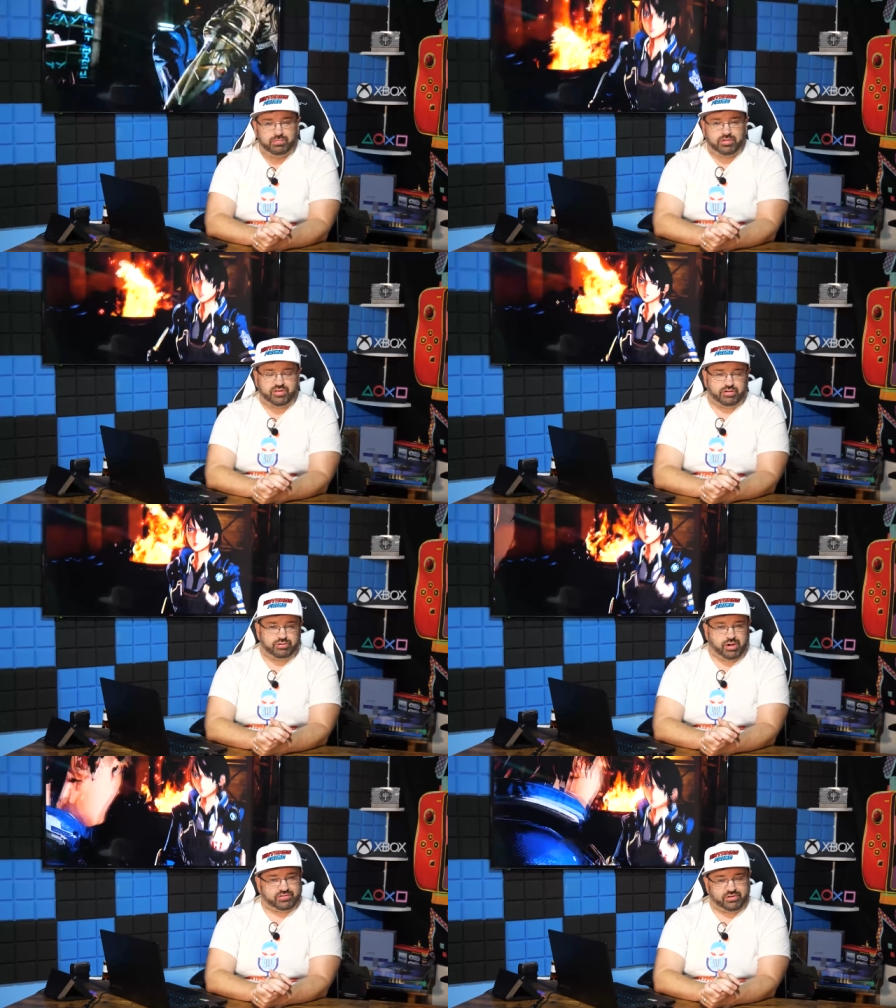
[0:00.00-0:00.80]

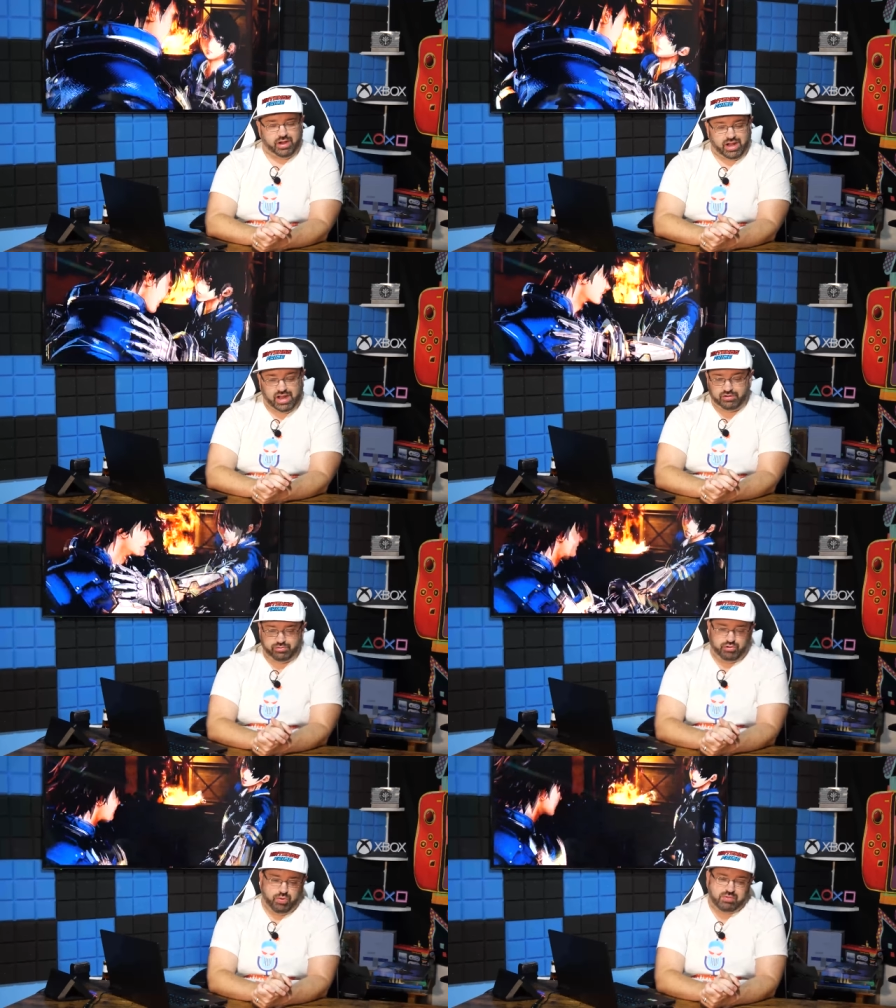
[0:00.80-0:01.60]
Nintendo Directs are at. I
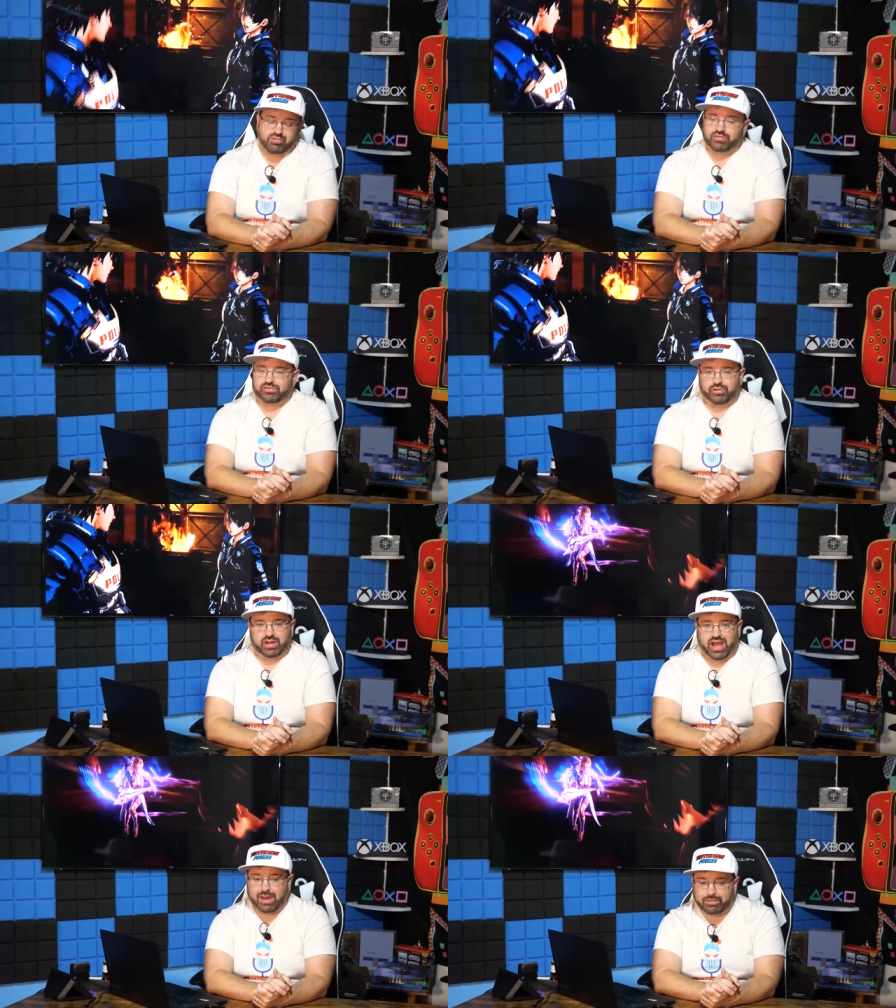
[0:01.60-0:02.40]
don't know when one's going
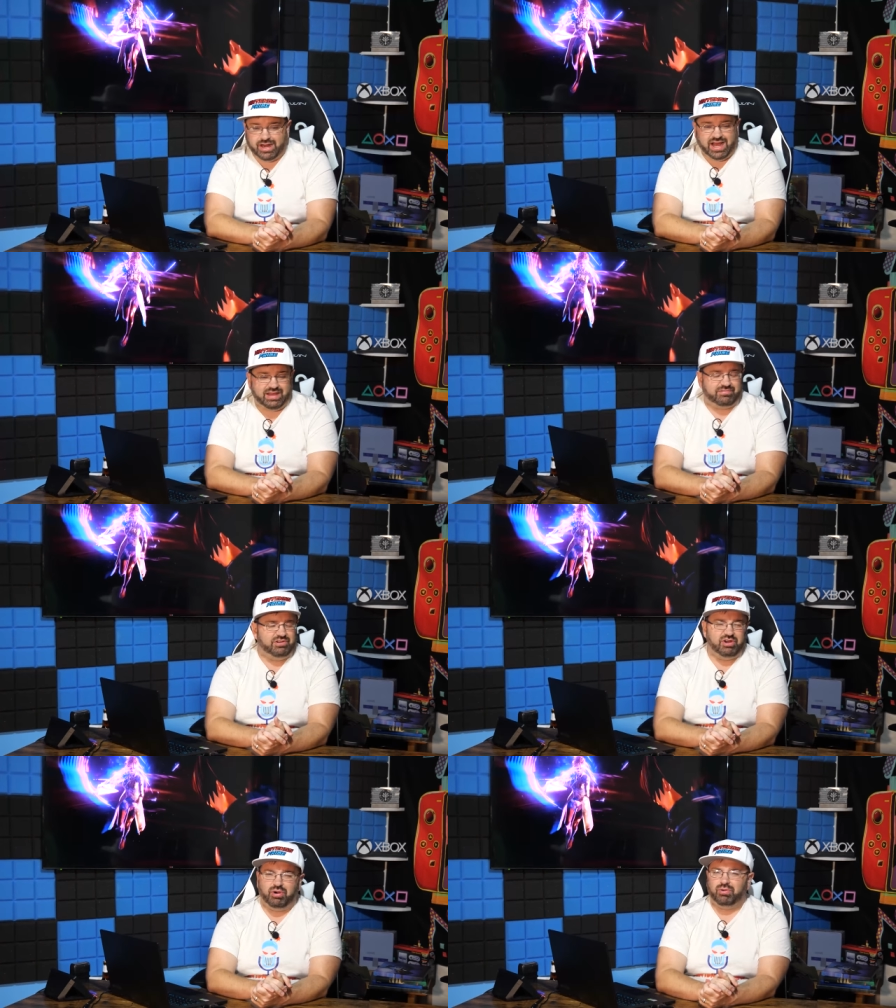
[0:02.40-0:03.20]
to happen. I have
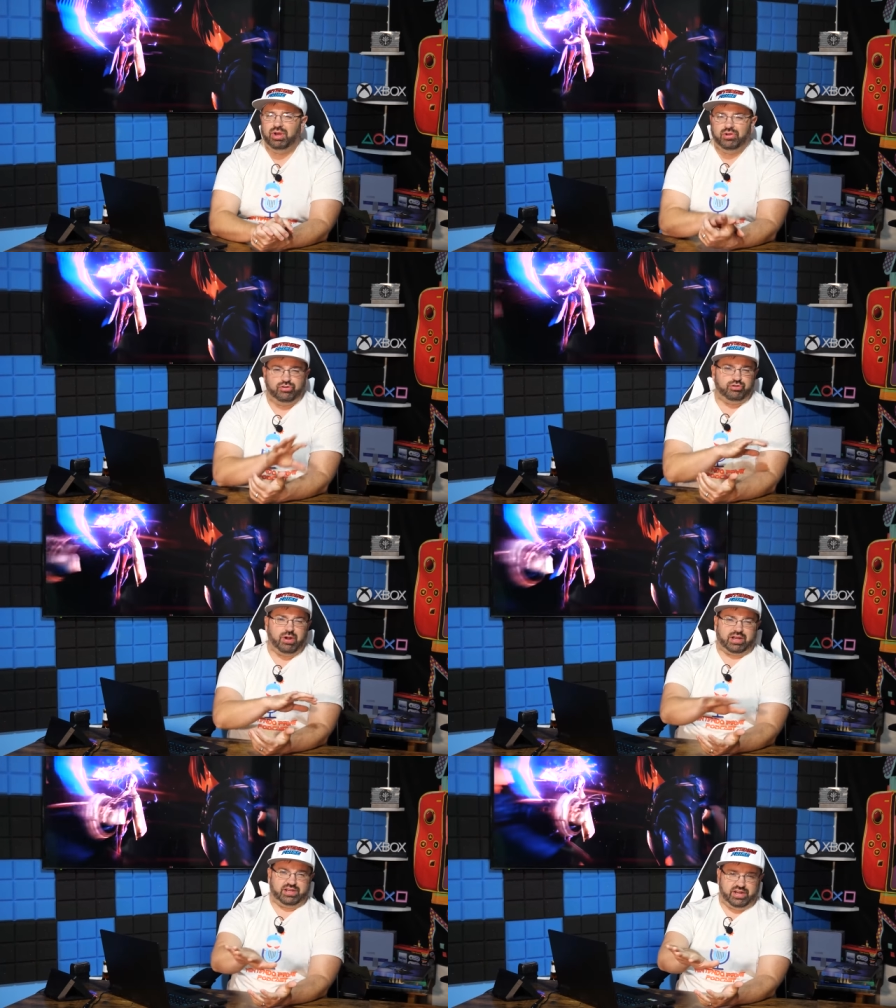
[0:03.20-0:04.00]
no
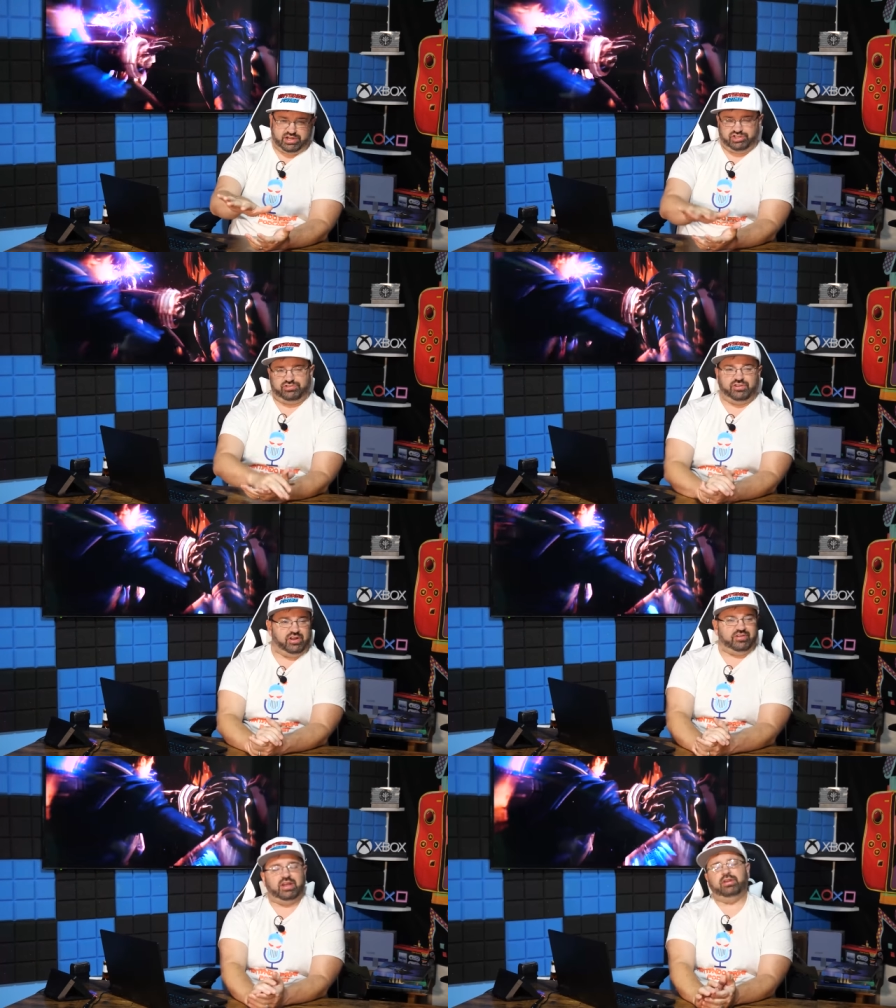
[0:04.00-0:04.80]
direct connections to
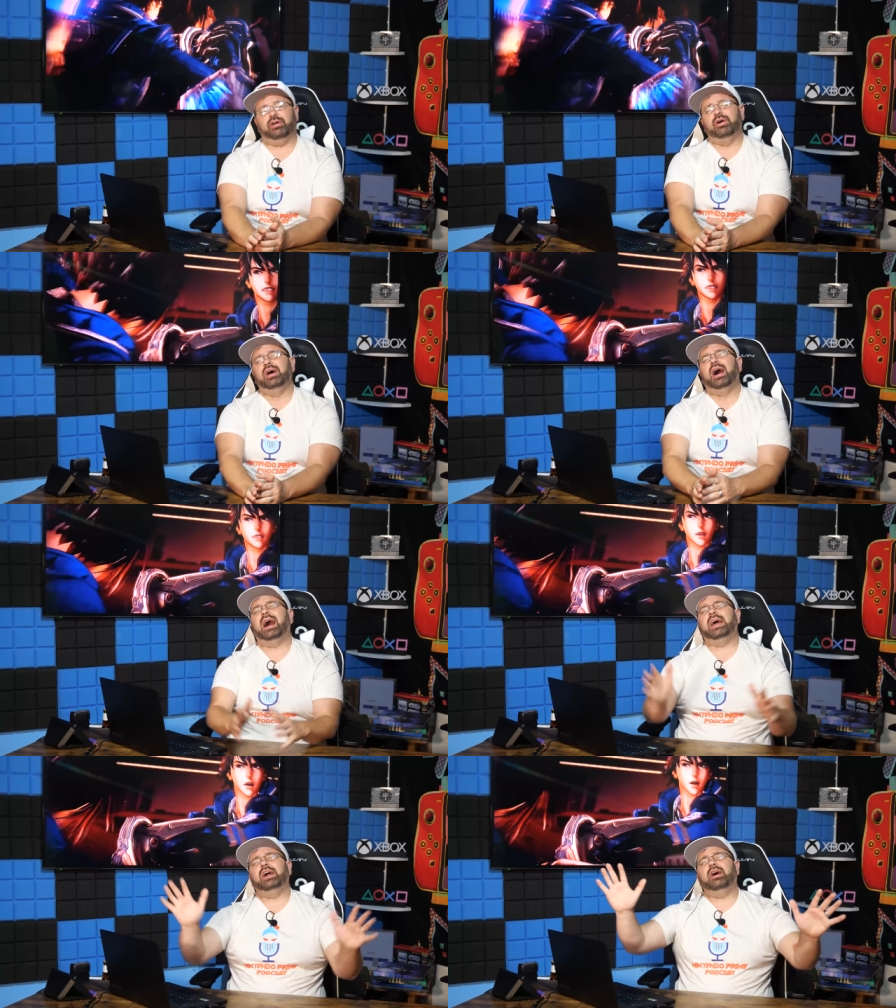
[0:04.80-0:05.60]
Nintendo.
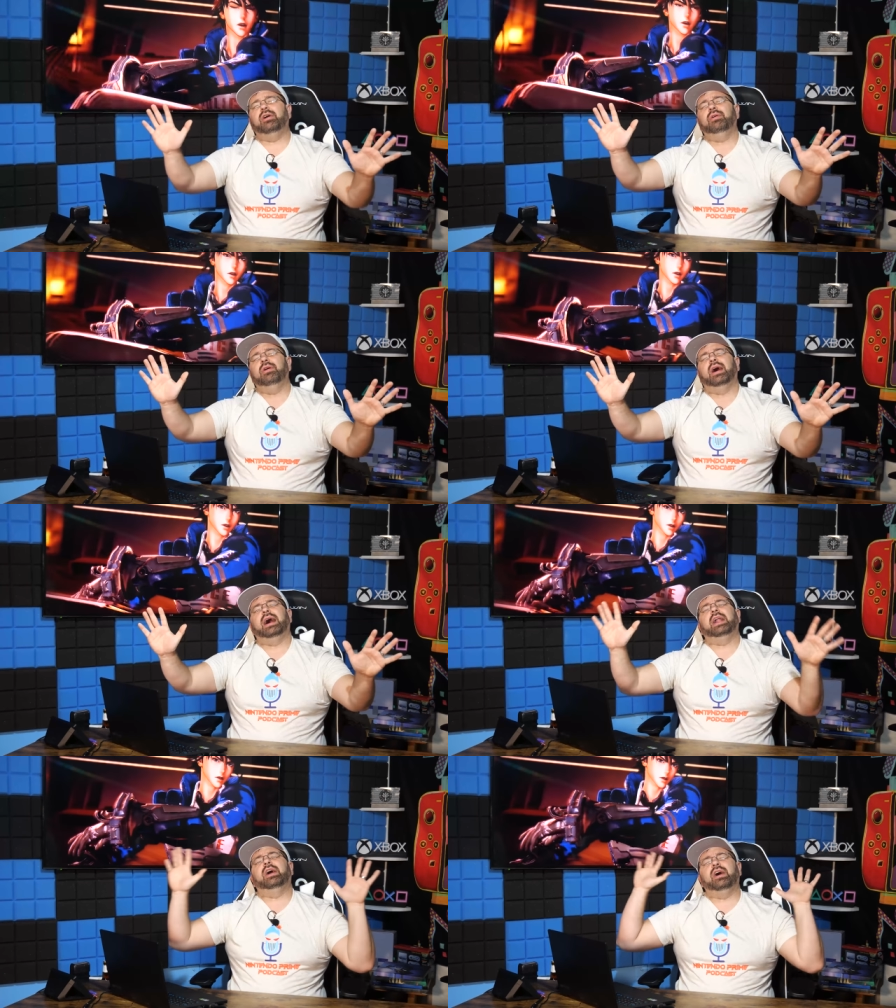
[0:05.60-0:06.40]
I know,
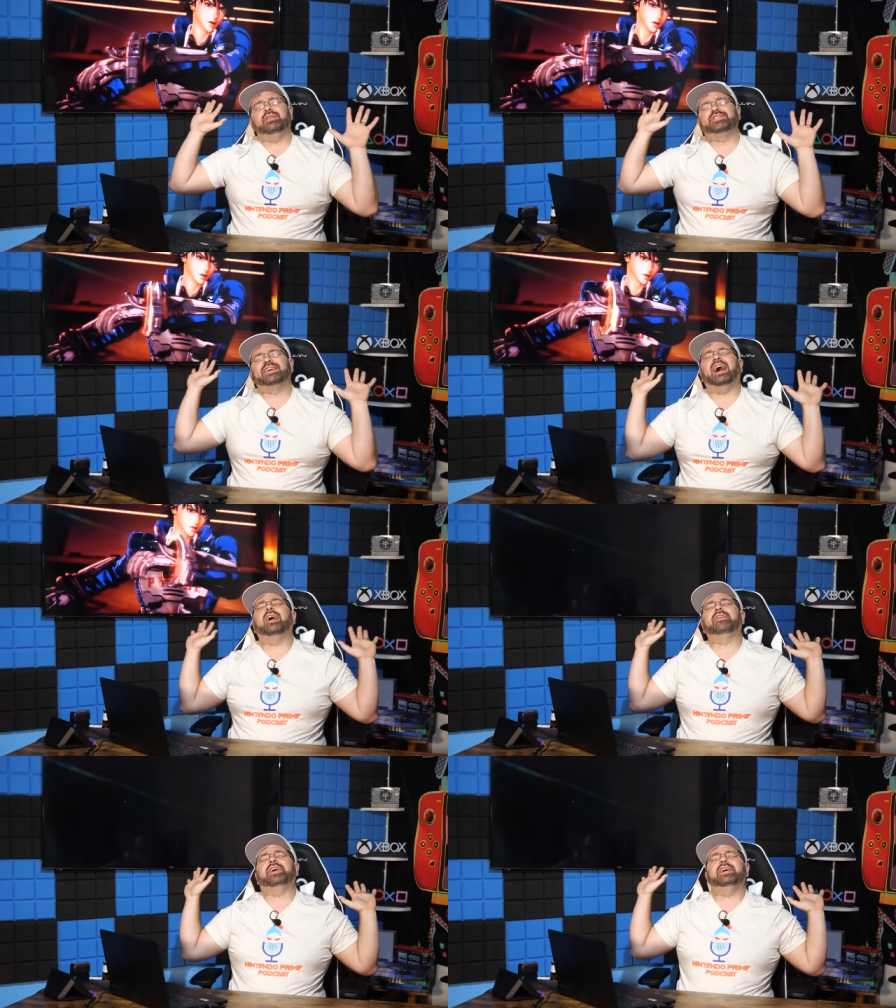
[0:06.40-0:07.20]
I know,
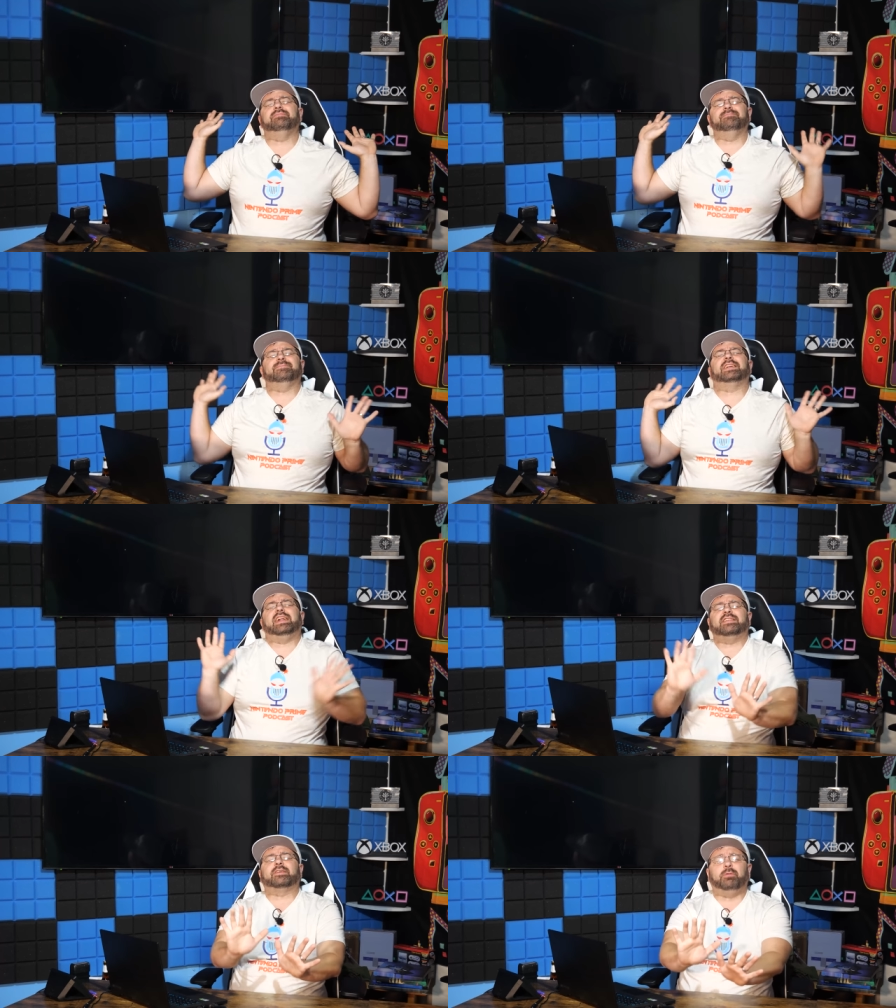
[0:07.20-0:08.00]
sorry, did
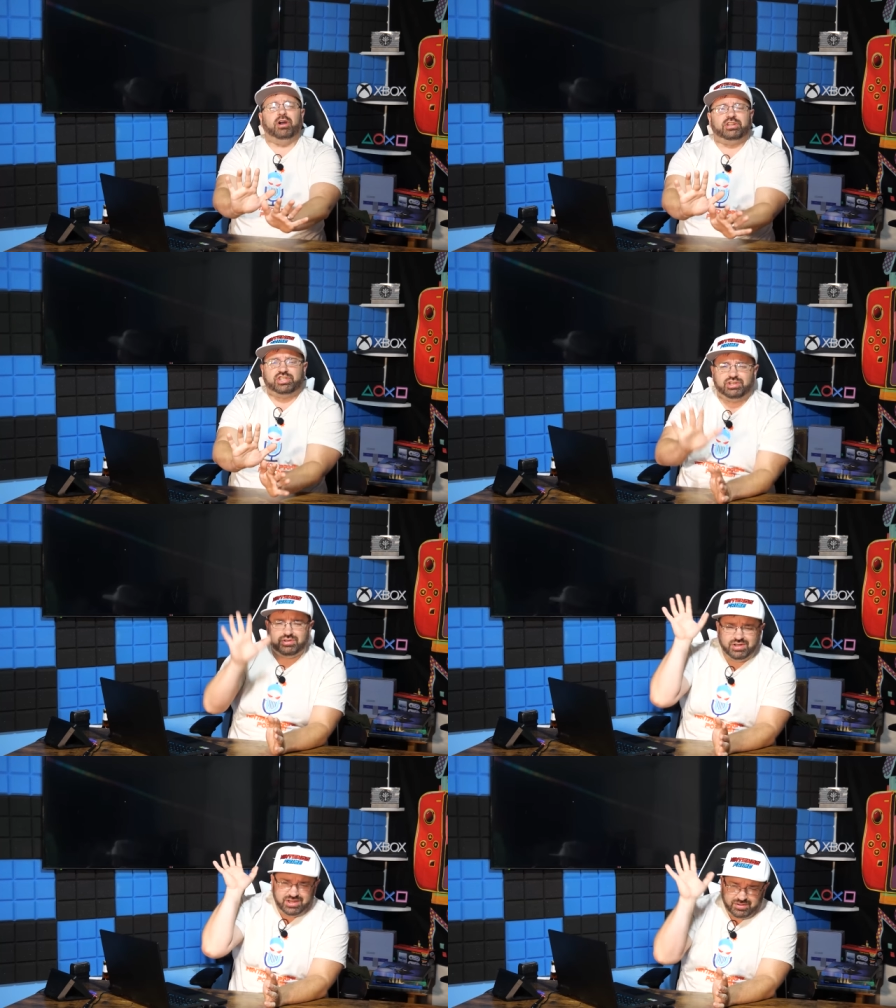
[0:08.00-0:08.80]
I disappoint
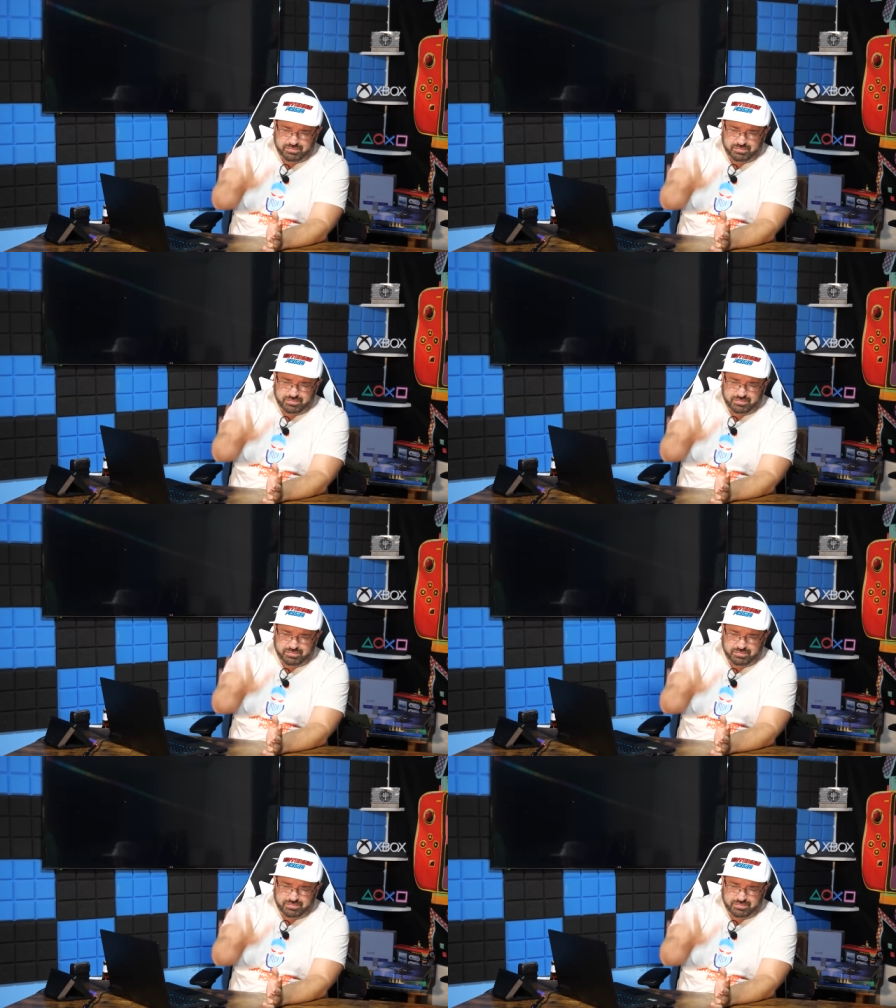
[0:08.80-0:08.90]
you?